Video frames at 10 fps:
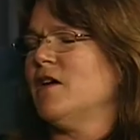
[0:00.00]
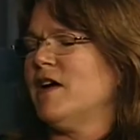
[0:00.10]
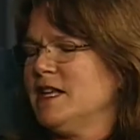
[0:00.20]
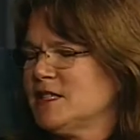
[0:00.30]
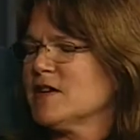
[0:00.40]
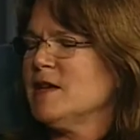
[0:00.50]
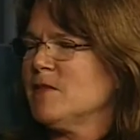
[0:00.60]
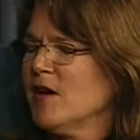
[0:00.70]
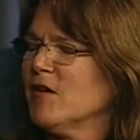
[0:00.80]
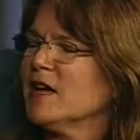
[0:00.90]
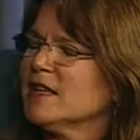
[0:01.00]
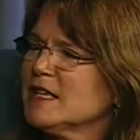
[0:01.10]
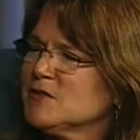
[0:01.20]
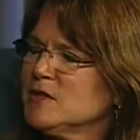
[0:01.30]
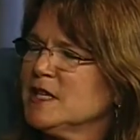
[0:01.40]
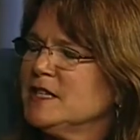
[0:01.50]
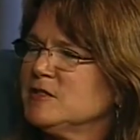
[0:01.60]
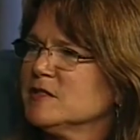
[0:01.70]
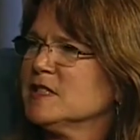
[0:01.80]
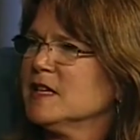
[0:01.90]
All right, so keep going. That's really
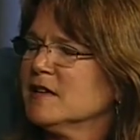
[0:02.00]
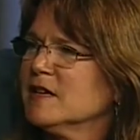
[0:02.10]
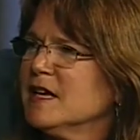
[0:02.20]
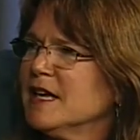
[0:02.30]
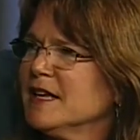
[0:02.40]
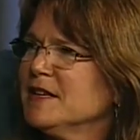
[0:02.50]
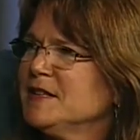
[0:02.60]
interesting. Okay.